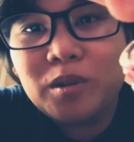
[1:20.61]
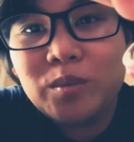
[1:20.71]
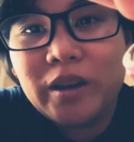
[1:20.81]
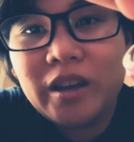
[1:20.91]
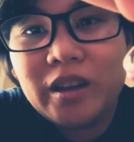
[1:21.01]

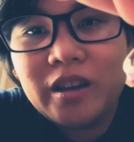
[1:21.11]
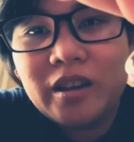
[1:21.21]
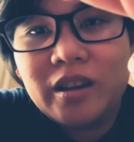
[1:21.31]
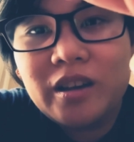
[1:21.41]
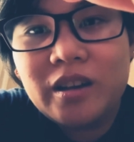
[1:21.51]
way.
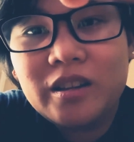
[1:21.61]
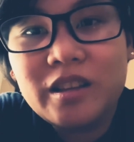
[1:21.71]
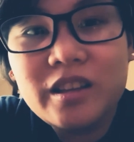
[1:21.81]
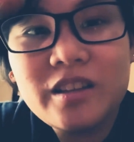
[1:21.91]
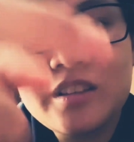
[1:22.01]

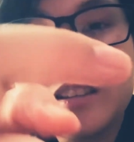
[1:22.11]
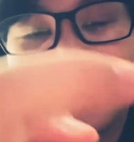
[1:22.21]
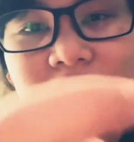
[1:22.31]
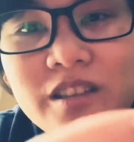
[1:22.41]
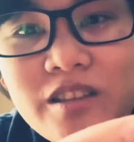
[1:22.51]
This
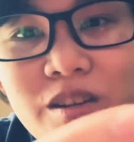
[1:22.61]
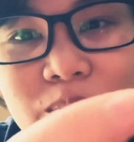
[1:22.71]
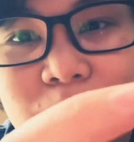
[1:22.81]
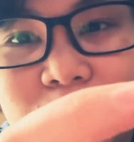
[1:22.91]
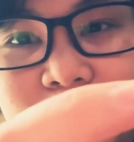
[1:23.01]
is all
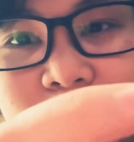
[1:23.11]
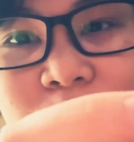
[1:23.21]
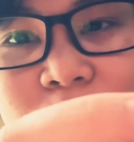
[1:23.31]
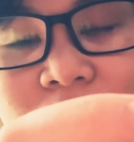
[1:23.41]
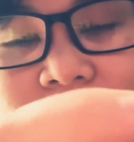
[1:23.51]

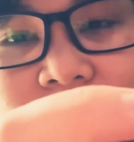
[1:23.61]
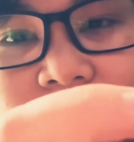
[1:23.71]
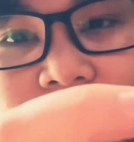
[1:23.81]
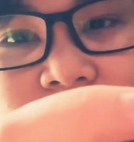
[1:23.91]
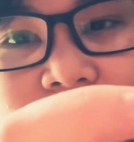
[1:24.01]

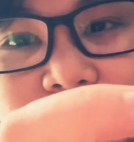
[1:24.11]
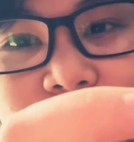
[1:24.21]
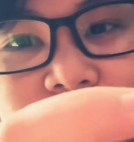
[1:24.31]
janked up.